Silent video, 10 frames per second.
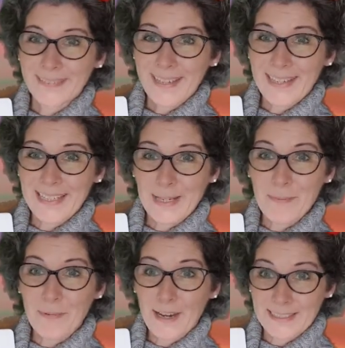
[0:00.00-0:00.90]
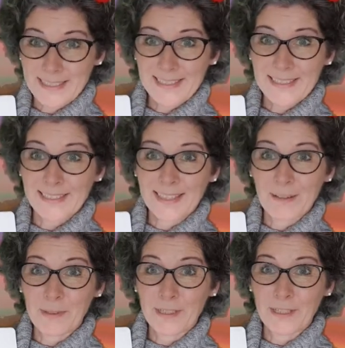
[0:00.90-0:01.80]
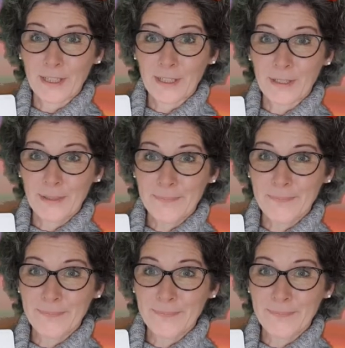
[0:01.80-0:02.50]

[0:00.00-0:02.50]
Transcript: Okay, keep practicing that one at home.